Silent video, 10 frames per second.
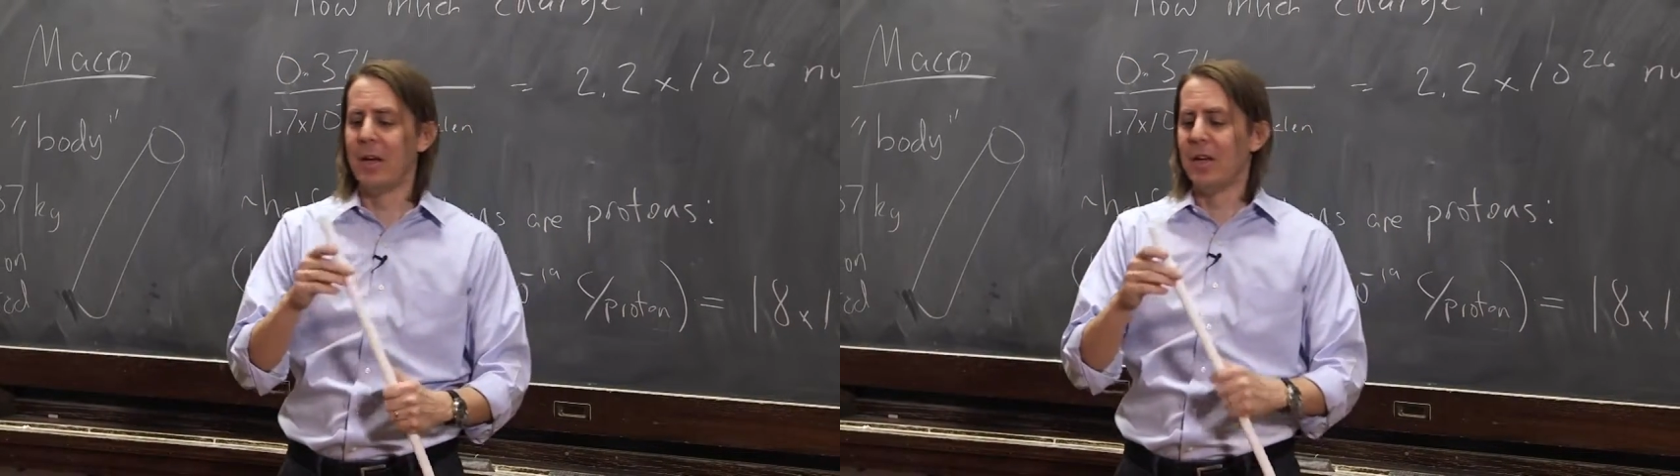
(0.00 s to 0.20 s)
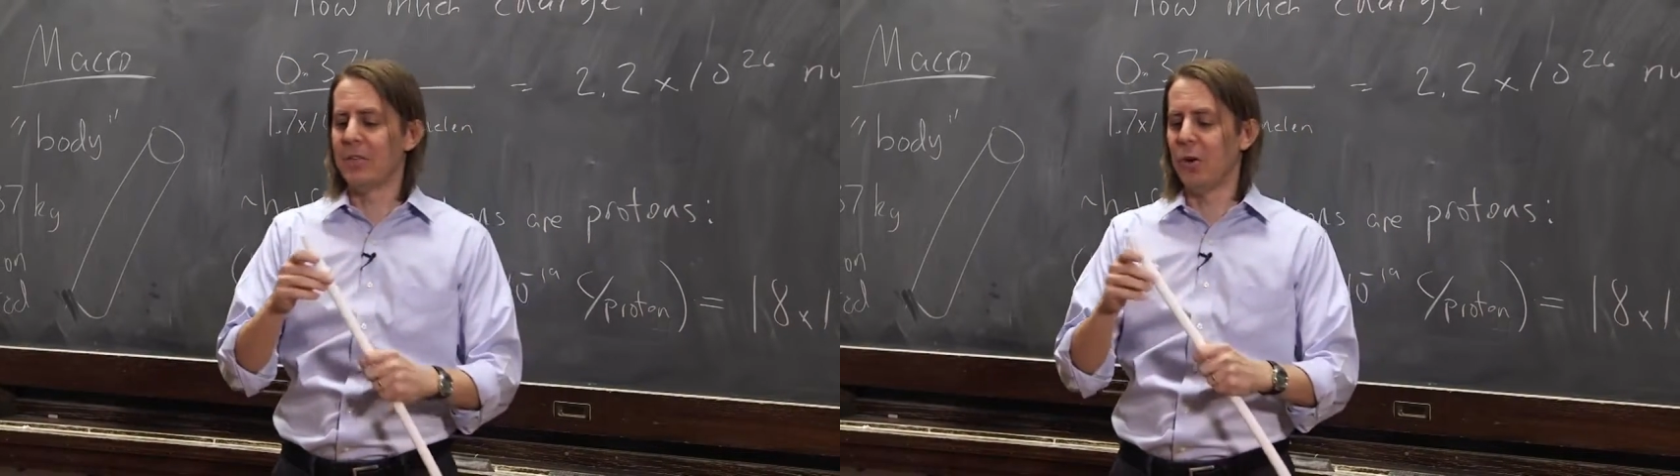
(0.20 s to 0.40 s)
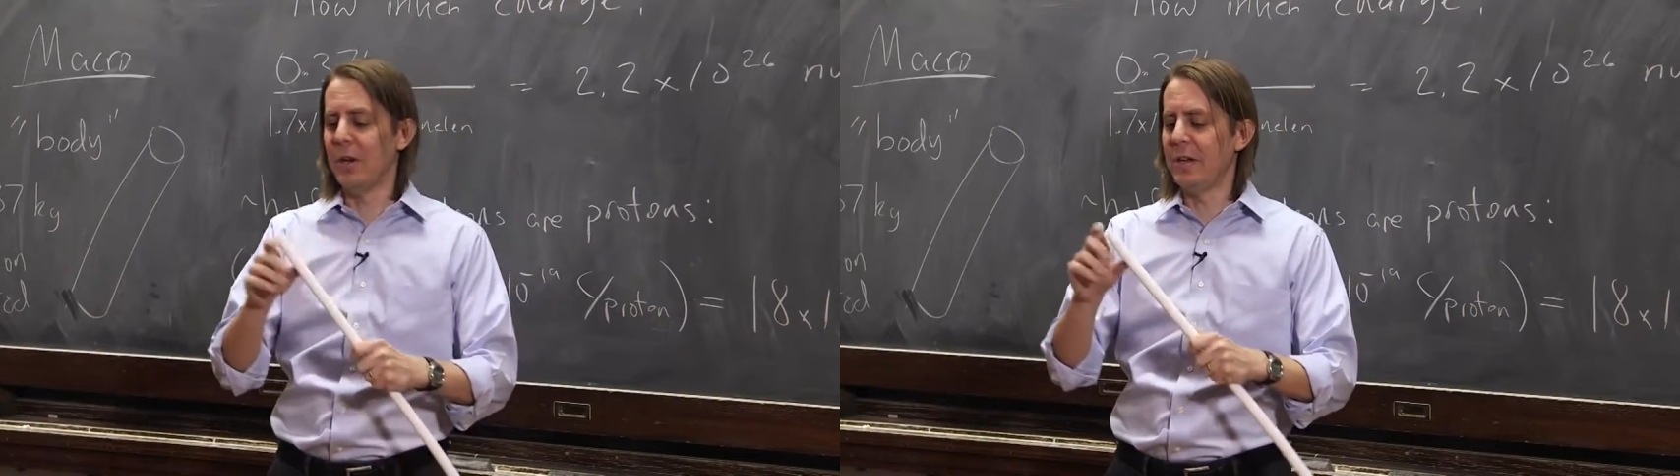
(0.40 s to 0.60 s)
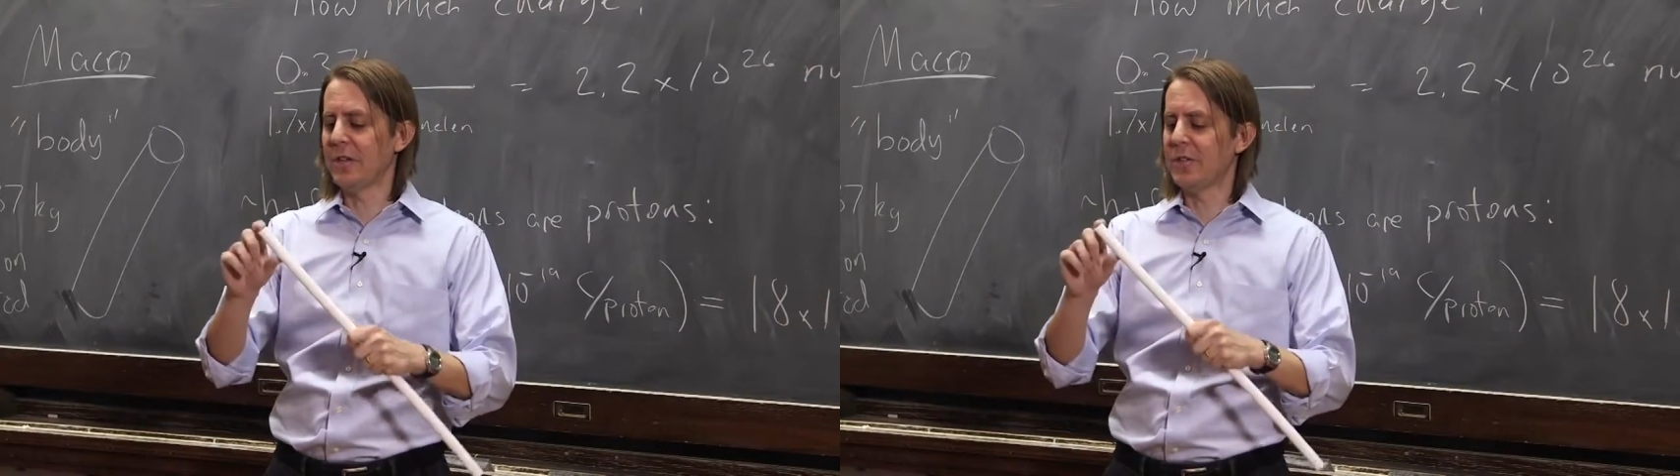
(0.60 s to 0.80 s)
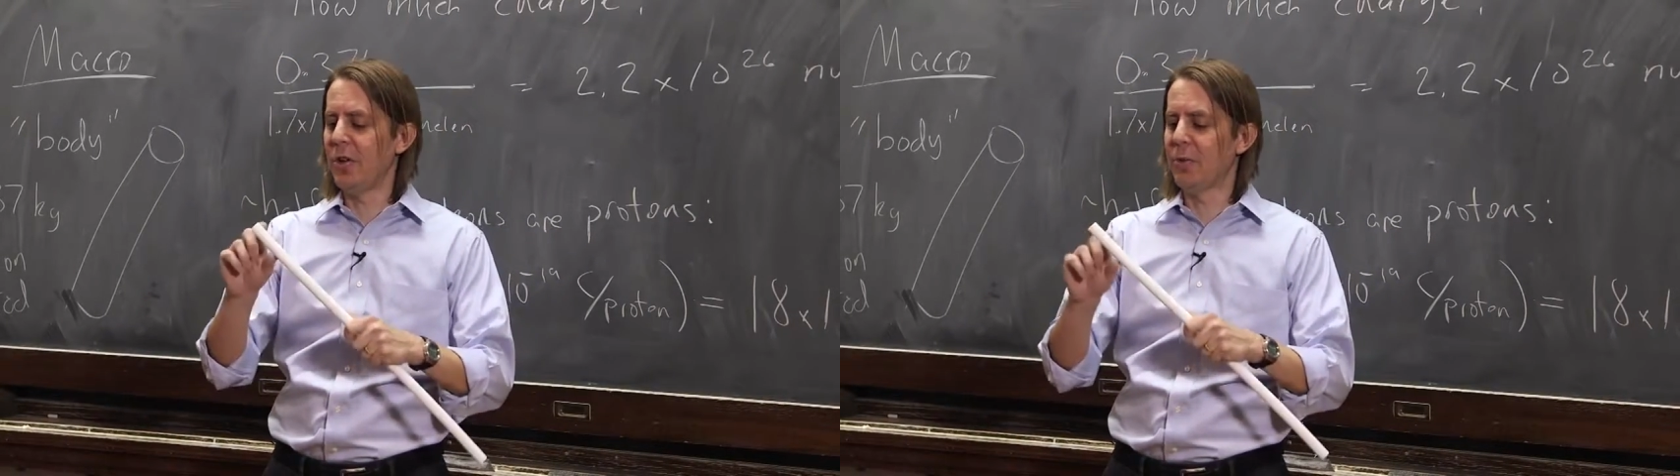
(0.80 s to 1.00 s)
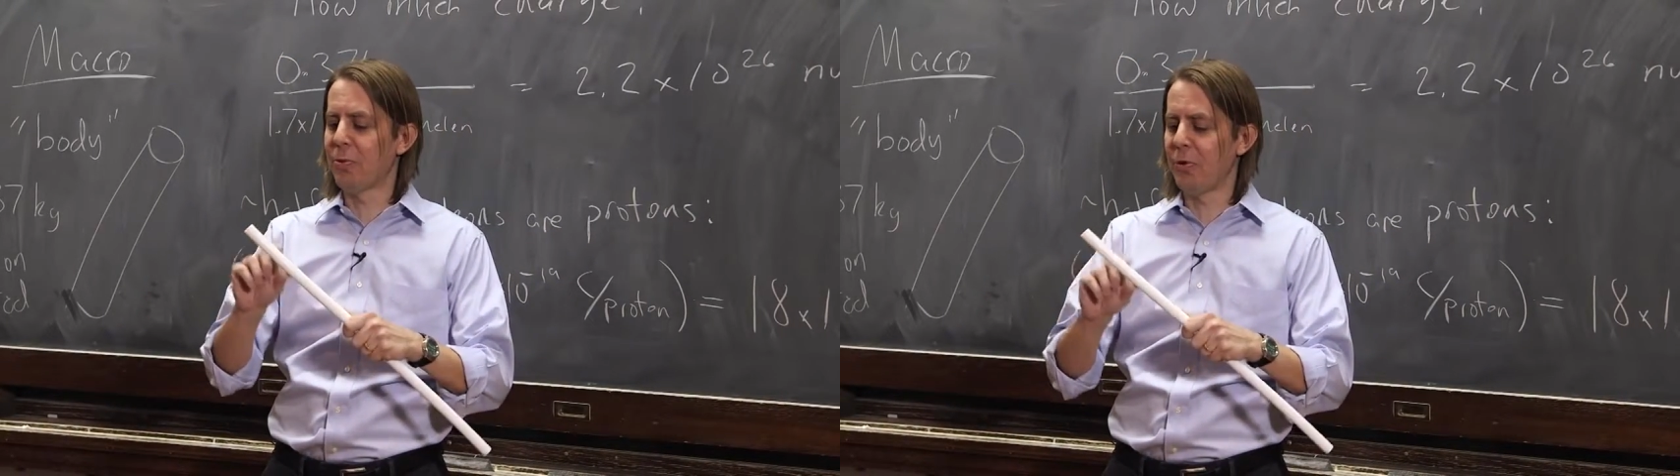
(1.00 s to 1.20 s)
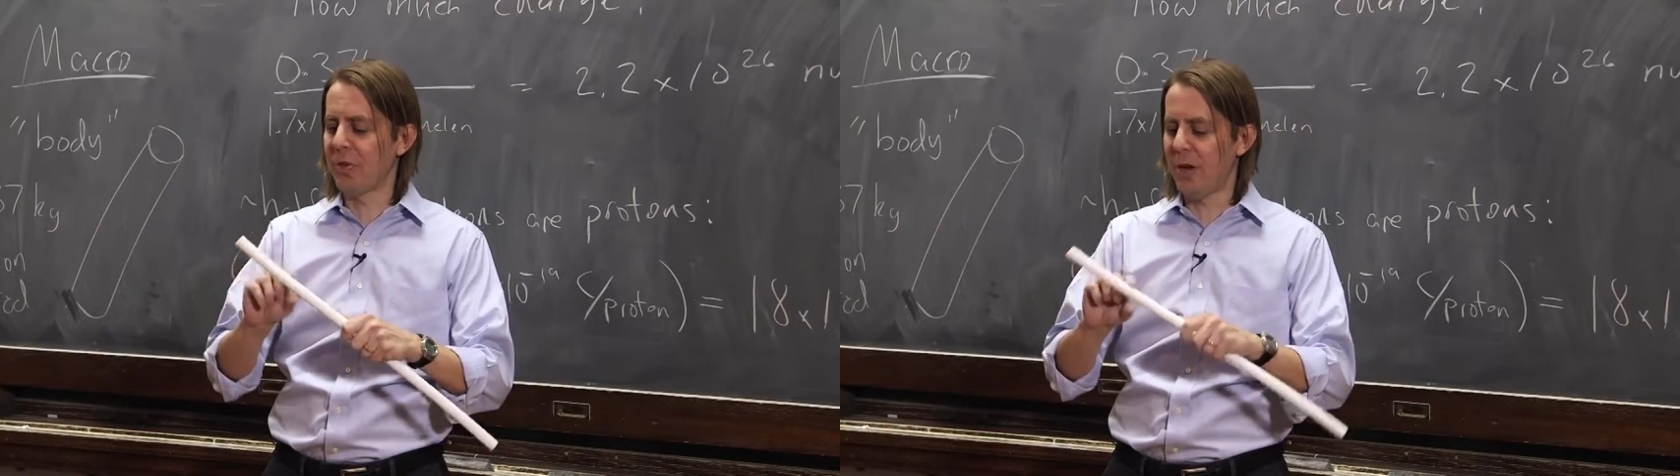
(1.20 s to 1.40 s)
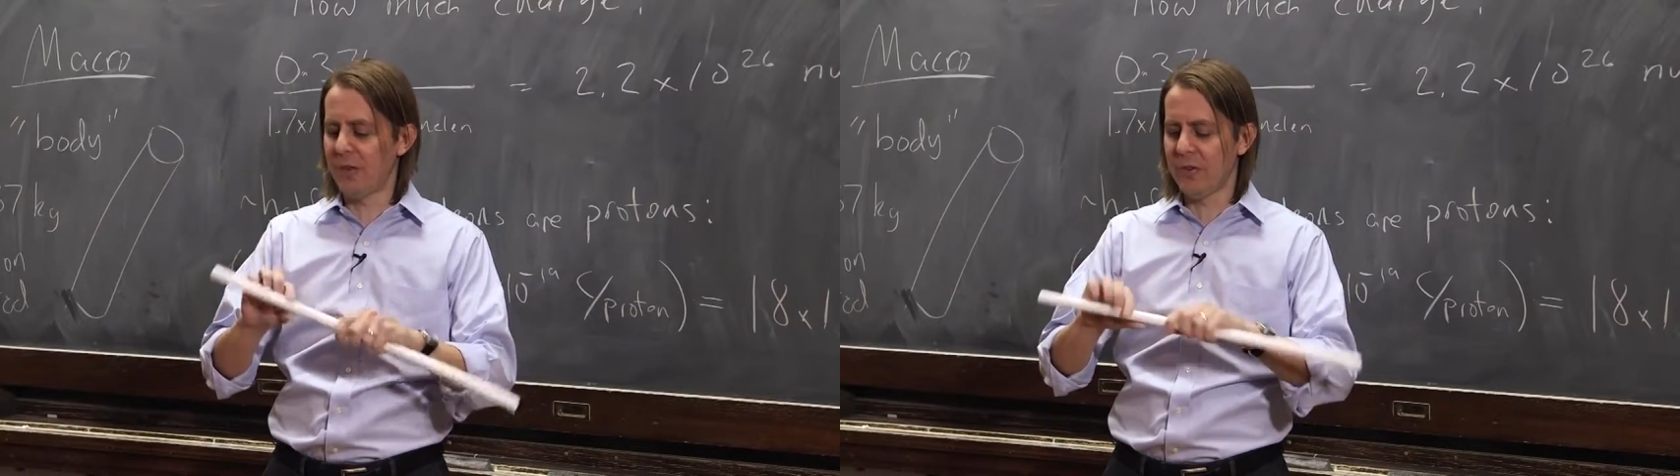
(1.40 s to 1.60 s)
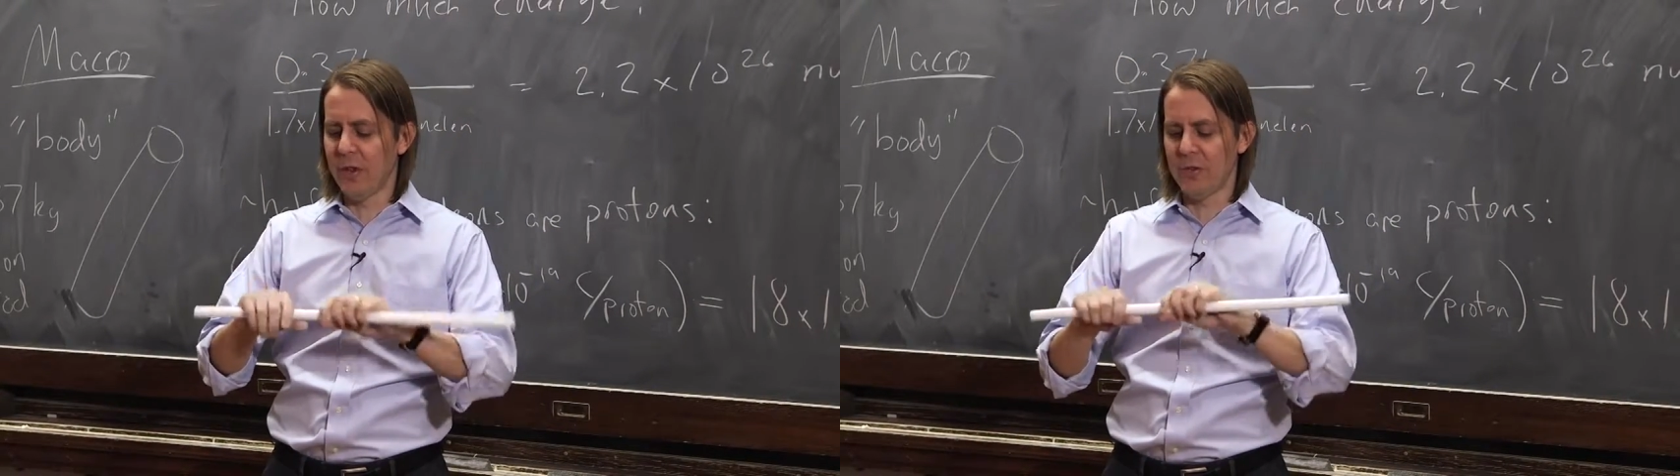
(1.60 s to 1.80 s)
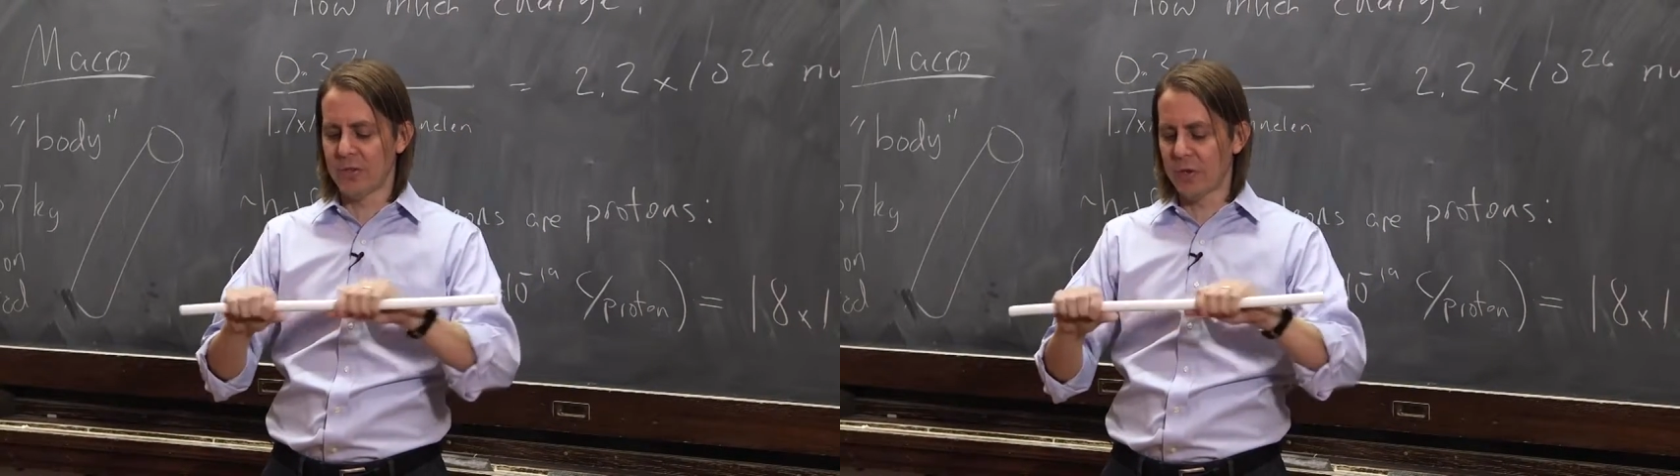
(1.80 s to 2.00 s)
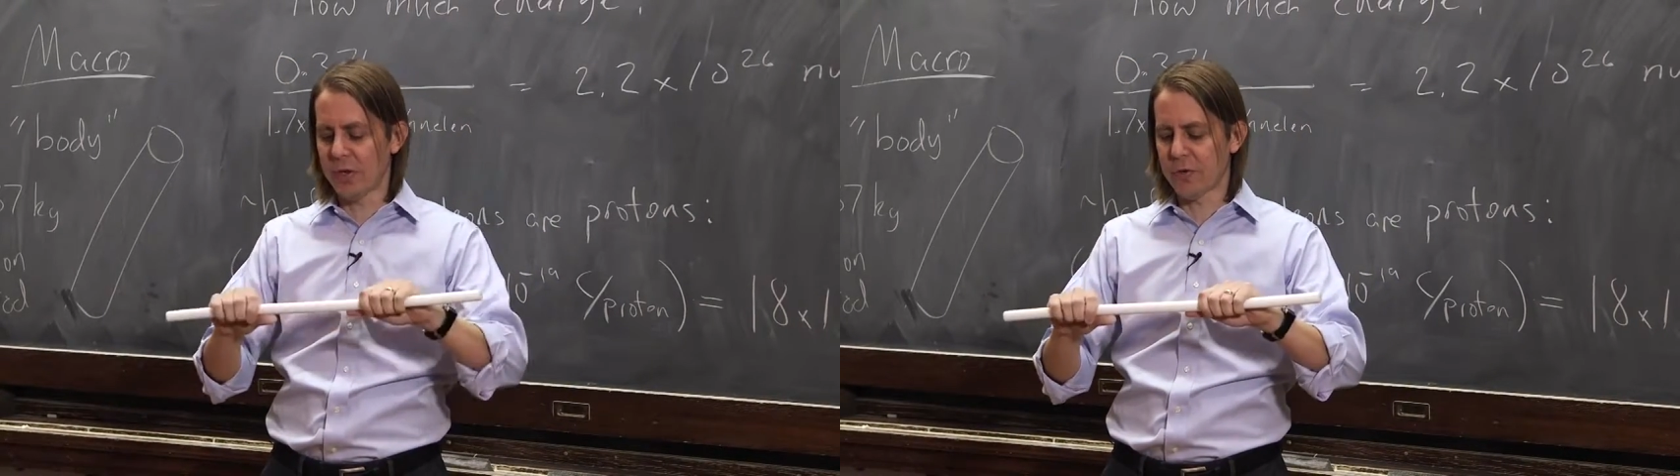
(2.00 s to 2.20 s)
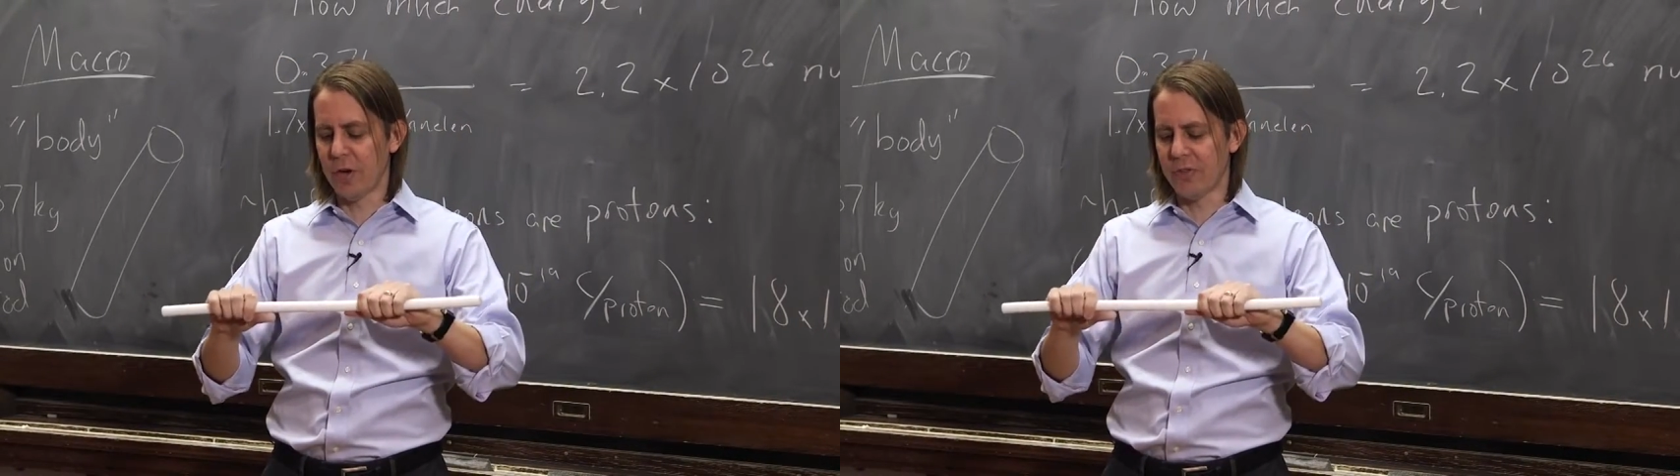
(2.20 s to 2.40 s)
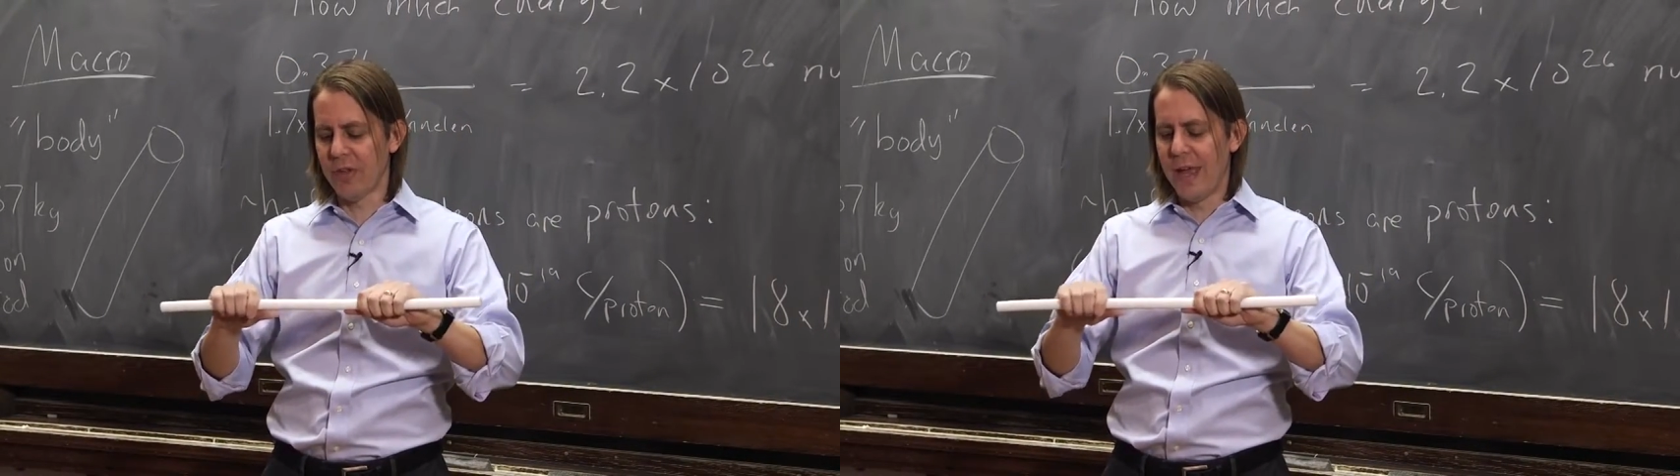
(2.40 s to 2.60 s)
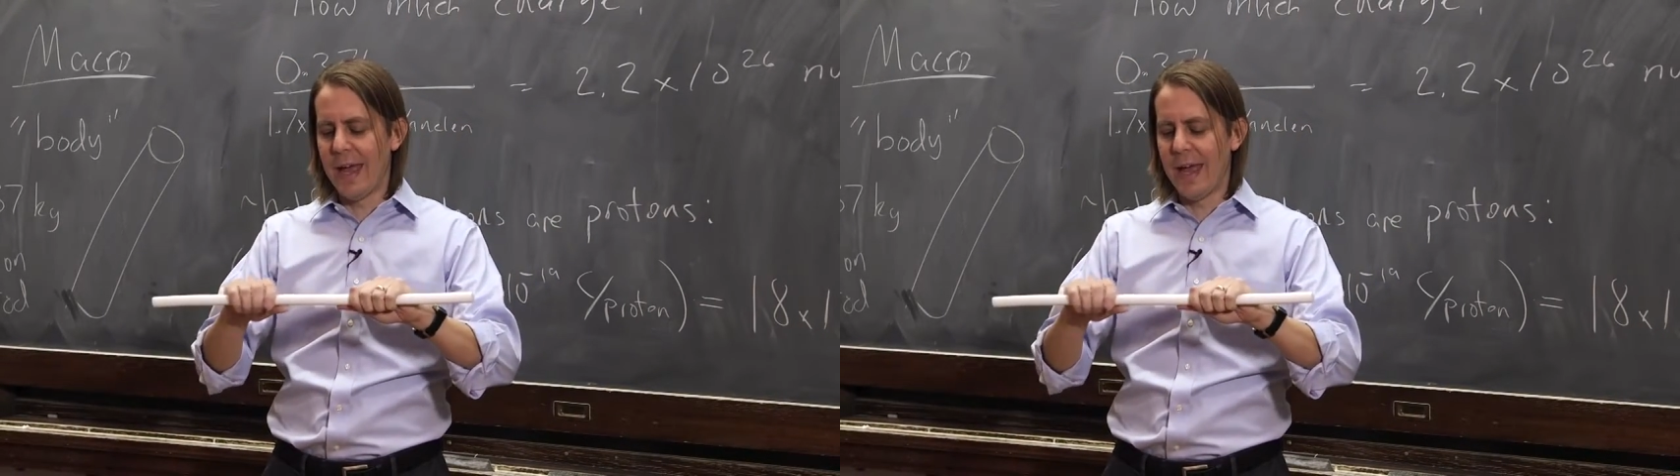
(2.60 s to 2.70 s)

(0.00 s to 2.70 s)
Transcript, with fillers: So in addition to all the protons, there's electrons,